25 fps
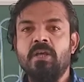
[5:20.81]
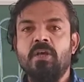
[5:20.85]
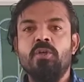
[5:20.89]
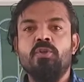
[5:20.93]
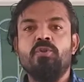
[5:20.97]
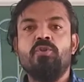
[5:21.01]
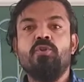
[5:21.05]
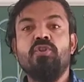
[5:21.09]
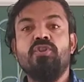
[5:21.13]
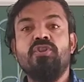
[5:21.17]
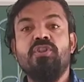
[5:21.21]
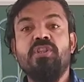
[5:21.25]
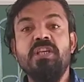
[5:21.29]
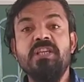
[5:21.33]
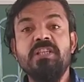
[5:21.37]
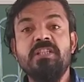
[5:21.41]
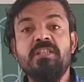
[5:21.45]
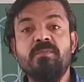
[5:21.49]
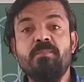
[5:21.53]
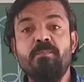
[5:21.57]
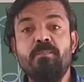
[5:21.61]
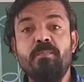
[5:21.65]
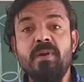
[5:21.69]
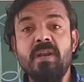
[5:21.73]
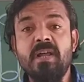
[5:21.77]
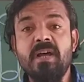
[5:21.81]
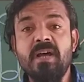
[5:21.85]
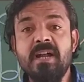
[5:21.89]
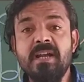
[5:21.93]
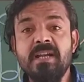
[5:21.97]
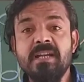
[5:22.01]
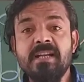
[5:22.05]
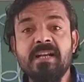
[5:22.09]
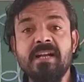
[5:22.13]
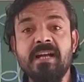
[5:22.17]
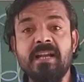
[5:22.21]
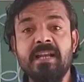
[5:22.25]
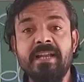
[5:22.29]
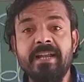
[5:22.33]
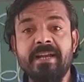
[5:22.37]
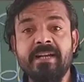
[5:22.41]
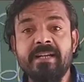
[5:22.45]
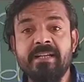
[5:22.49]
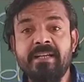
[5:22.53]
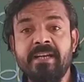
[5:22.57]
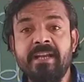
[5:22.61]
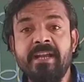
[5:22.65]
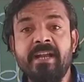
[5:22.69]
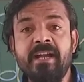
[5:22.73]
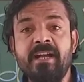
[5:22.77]
So this blood
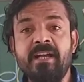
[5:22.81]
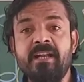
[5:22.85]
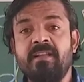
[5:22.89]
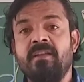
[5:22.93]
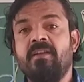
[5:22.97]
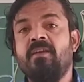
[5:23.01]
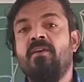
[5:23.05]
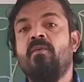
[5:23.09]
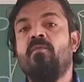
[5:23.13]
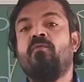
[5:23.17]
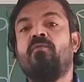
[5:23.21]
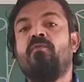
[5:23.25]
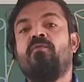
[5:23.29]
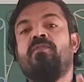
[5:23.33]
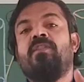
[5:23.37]
collected,